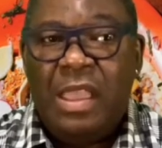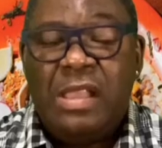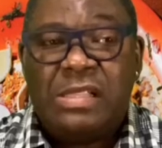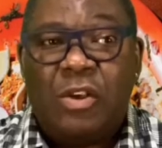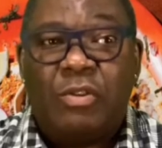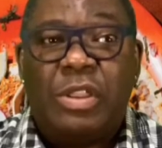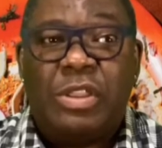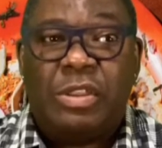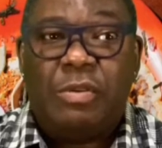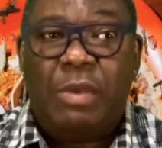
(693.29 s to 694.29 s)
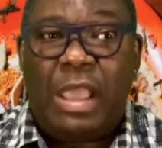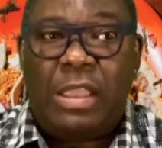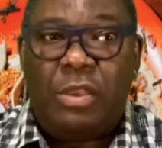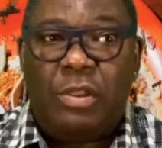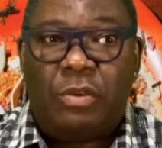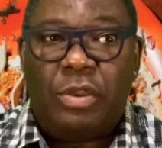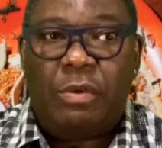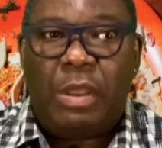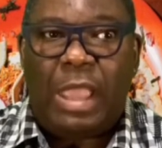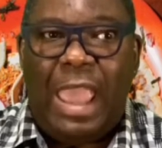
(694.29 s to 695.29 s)
So you you know
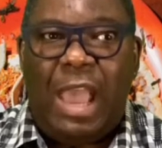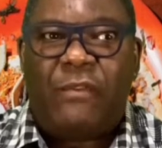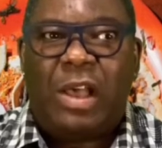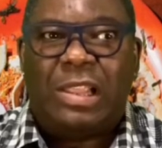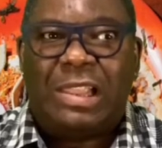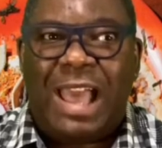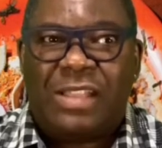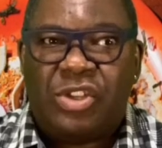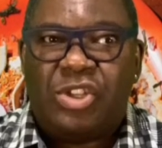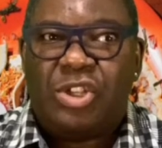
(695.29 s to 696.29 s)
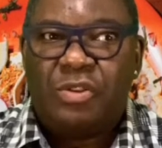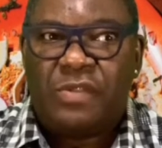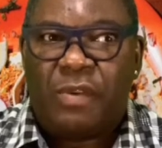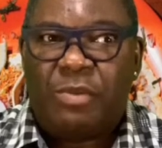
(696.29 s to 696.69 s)
you have a lot to choose from.